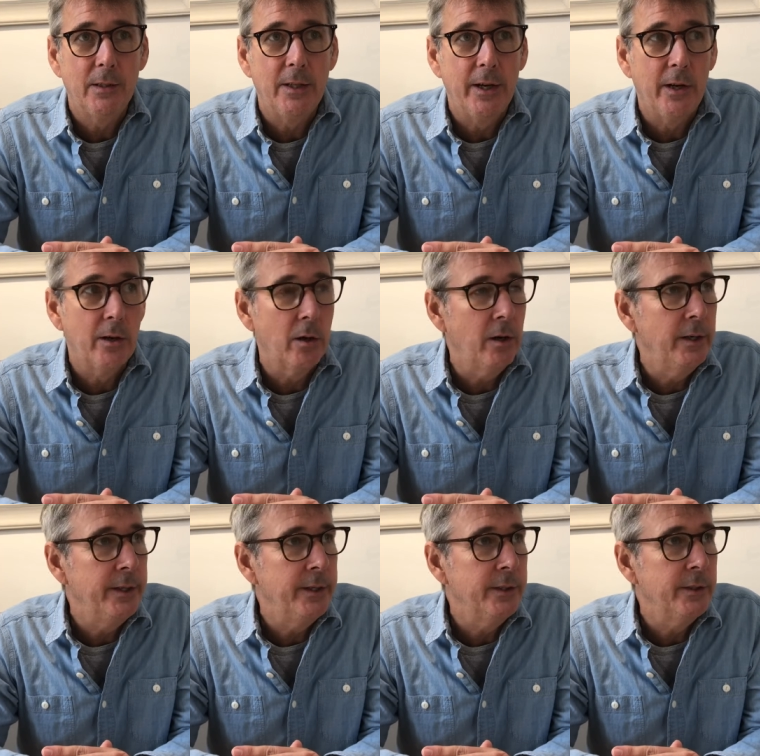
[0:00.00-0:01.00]
there
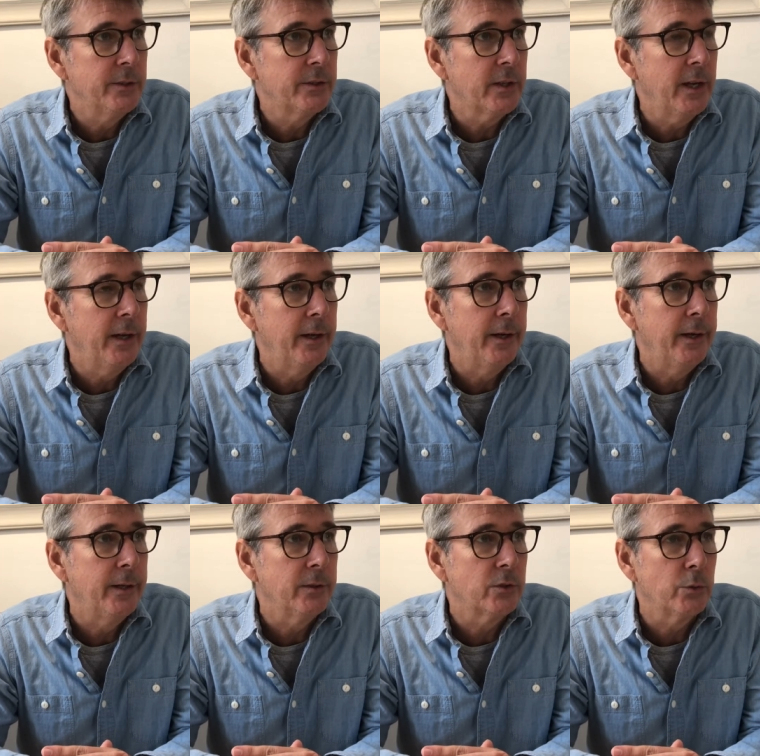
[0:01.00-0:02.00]
is
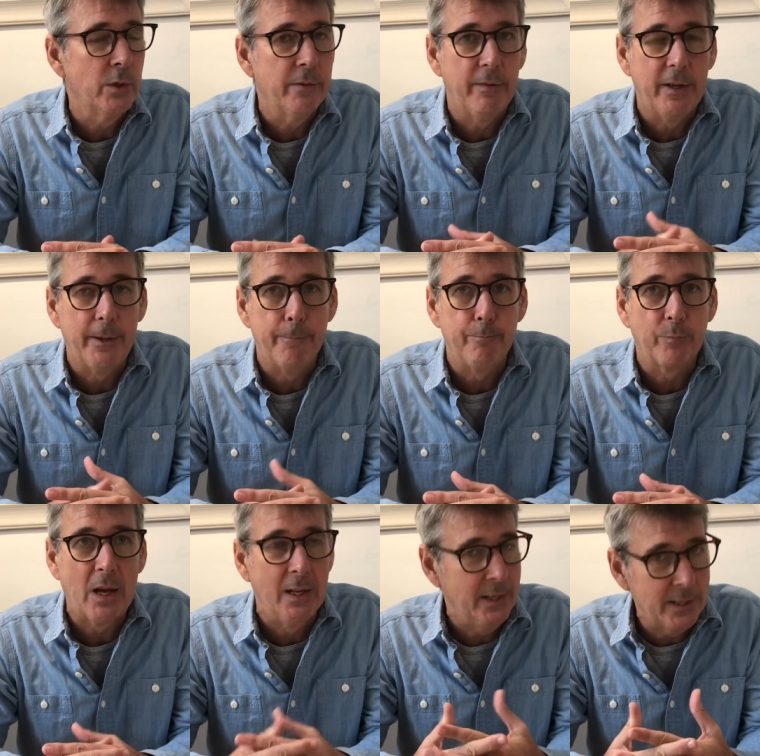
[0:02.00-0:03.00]
a sort of a
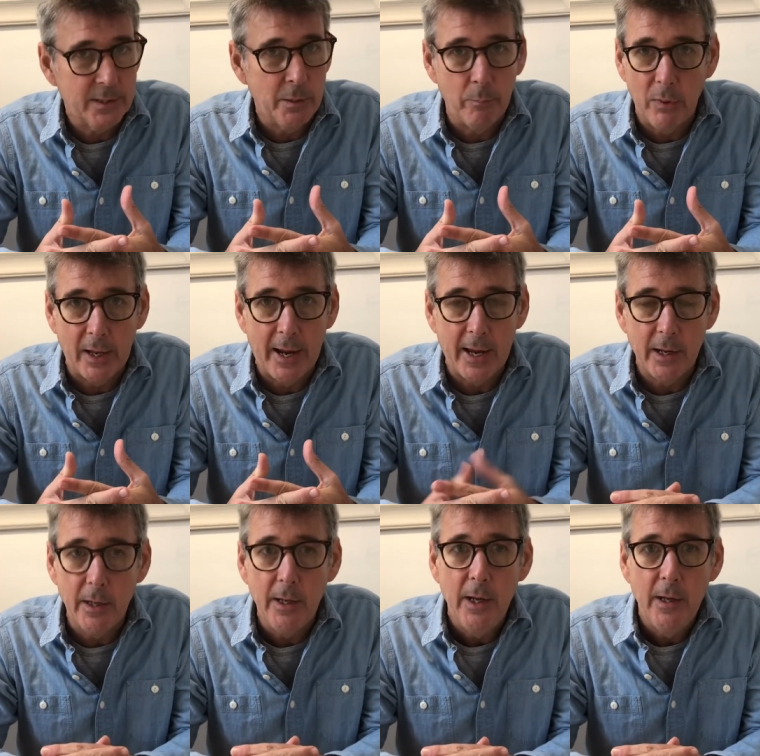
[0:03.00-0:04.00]
lesson
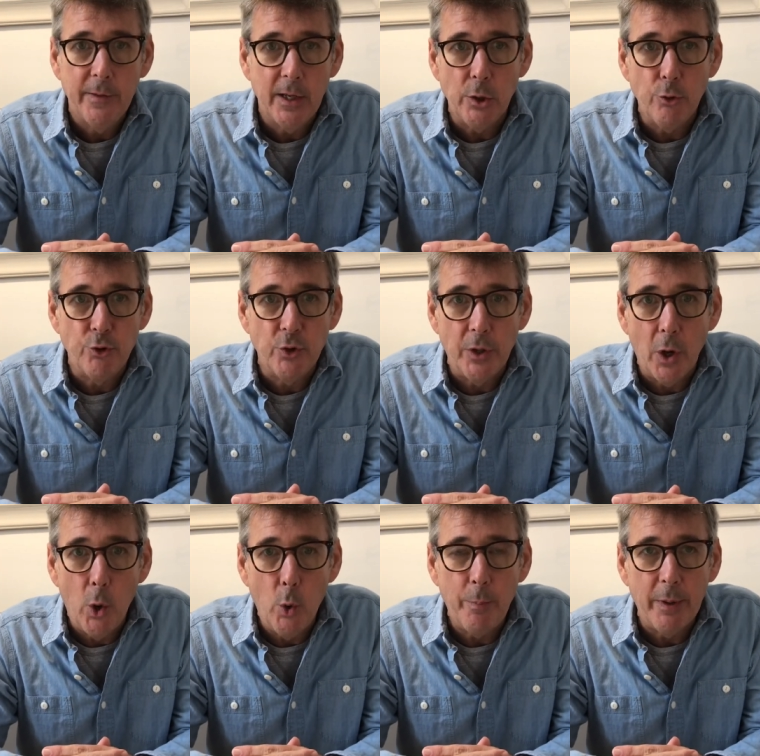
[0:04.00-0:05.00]
plan that you should
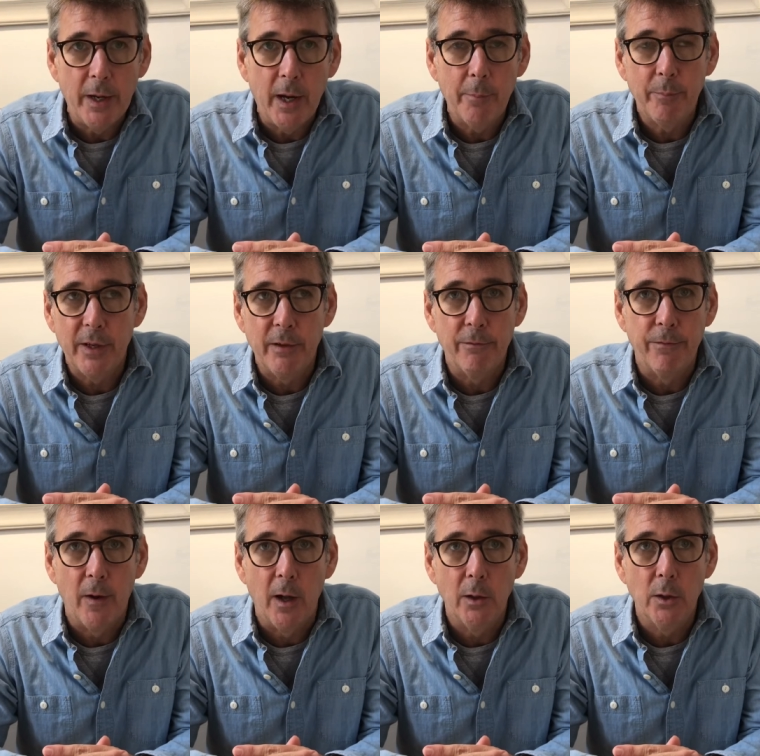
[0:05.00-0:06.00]
open up and
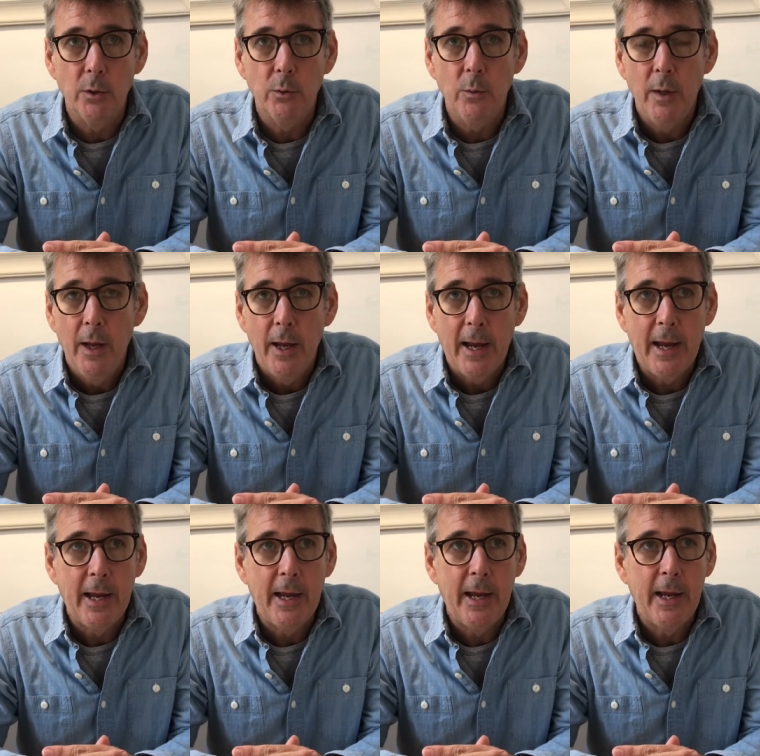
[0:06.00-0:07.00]
follow.
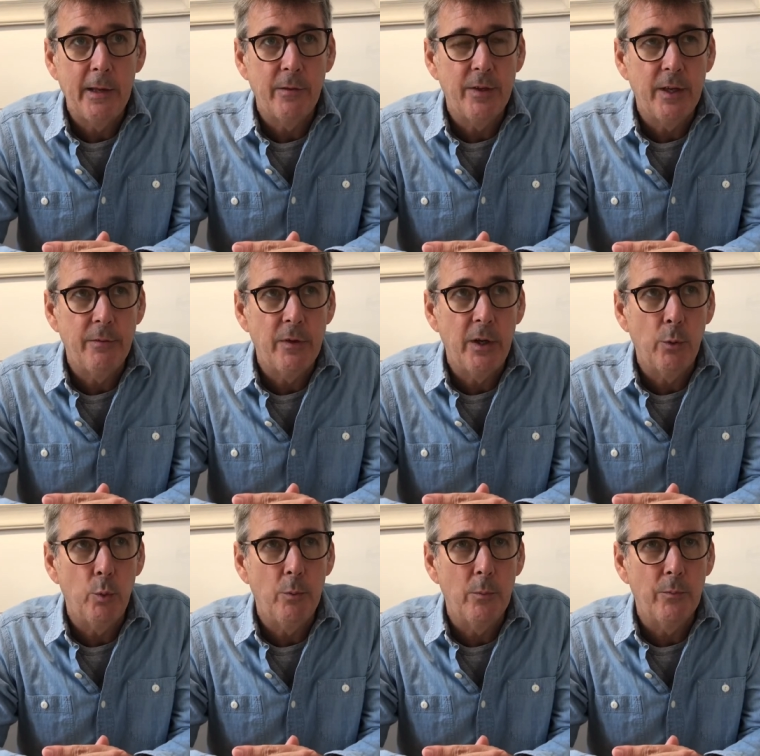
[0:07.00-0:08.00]
And then there
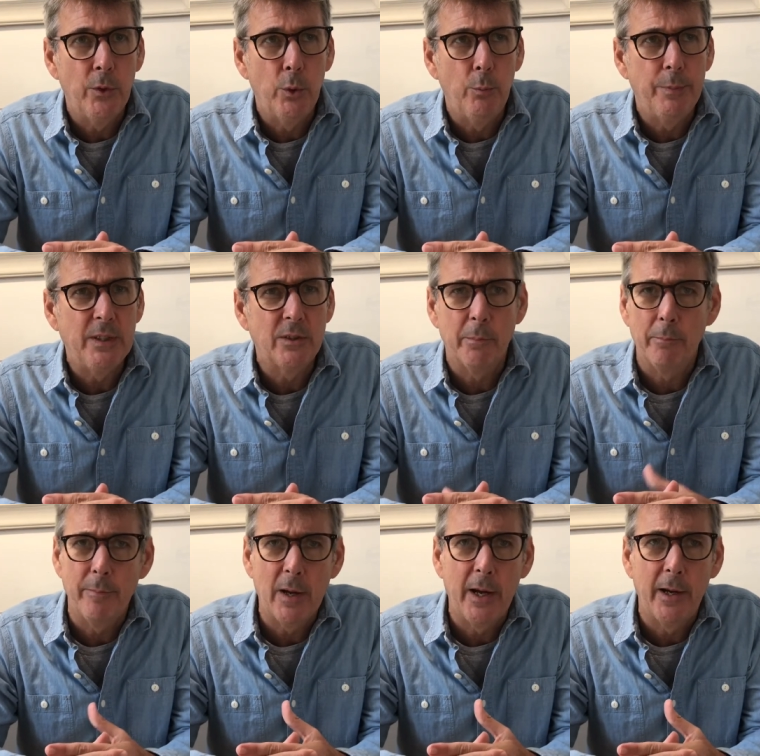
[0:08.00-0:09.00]
will be some
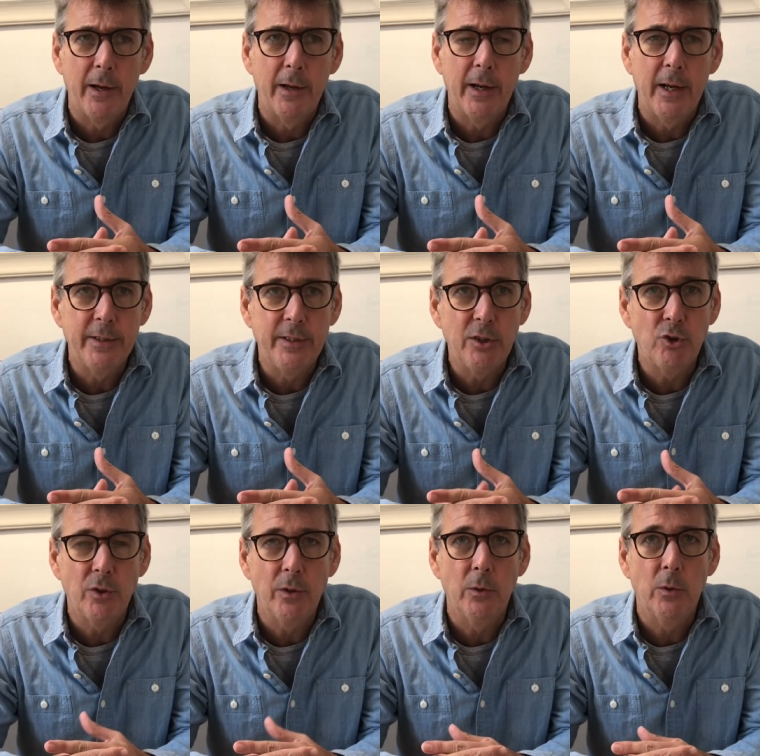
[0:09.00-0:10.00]

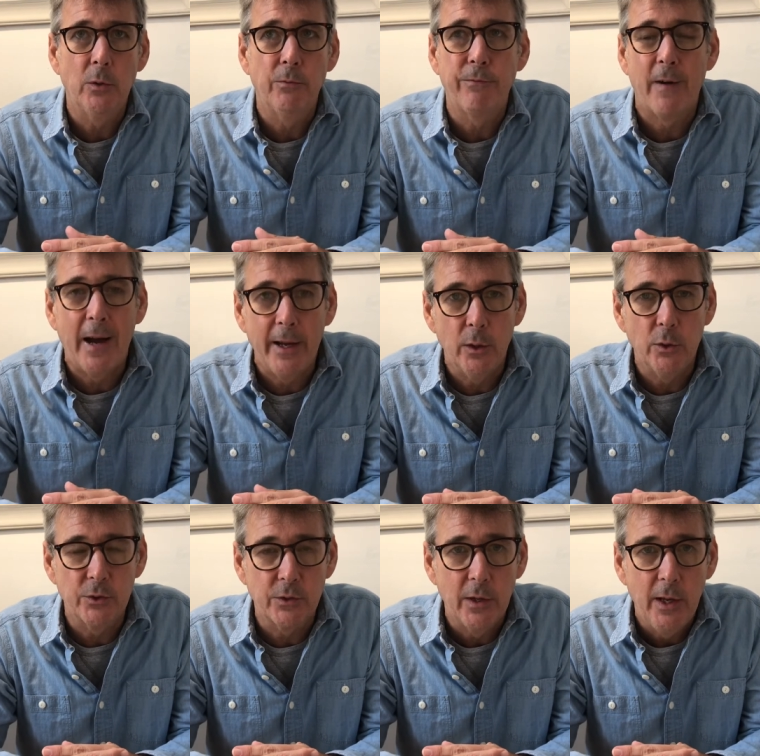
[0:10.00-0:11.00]
additional
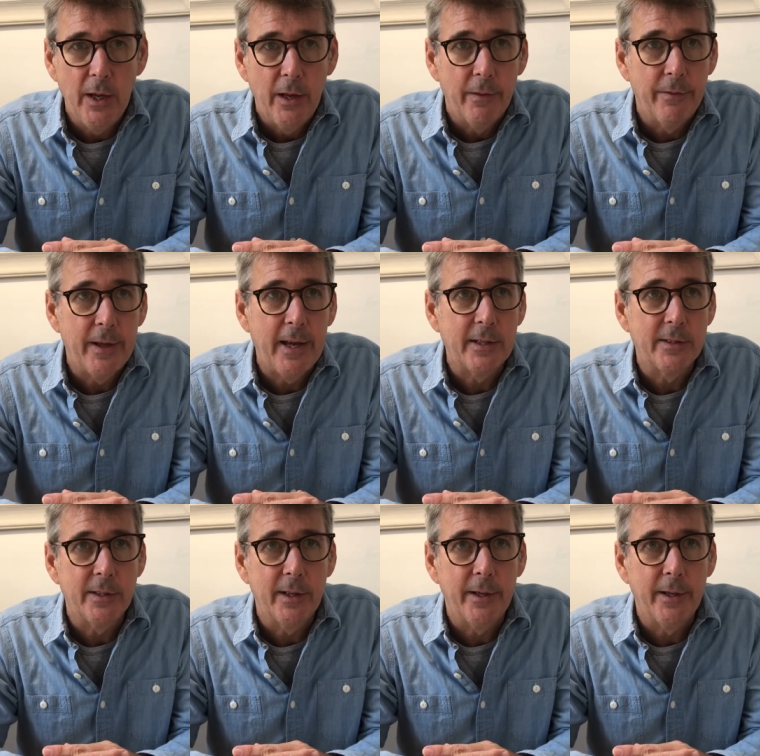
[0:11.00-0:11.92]
files that